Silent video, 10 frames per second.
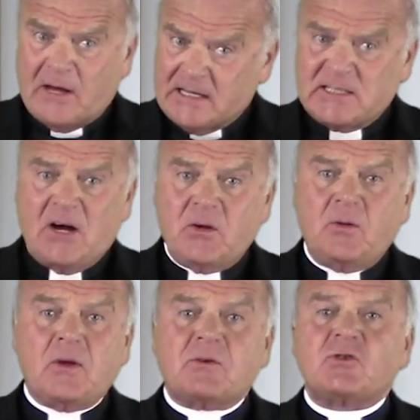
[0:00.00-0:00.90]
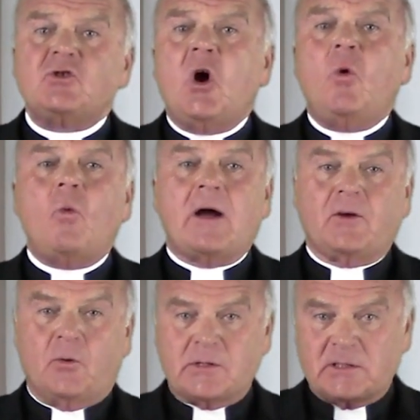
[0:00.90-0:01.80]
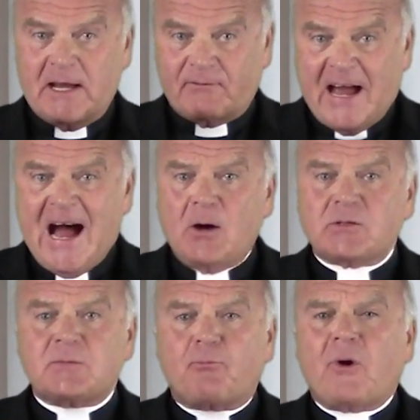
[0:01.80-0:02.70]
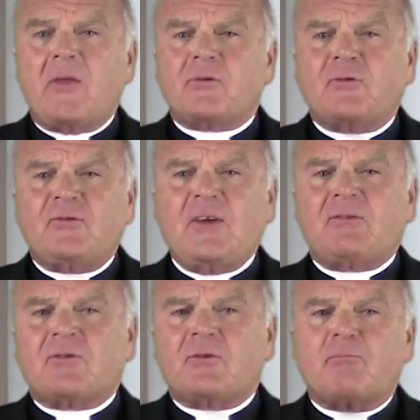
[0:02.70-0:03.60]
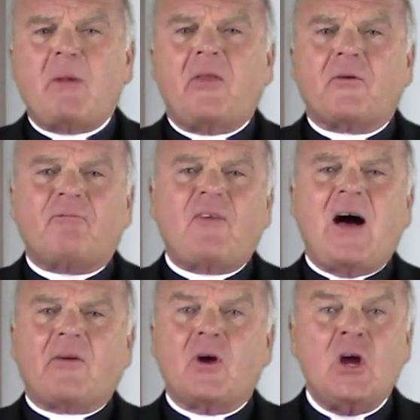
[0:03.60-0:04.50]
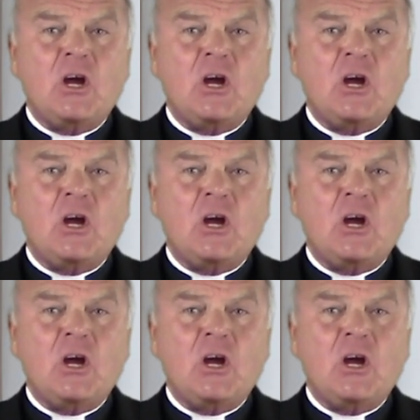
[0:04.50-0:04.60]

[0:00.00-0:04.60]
I tell you, there is no one who has left house, brothers, sisters, mother, father,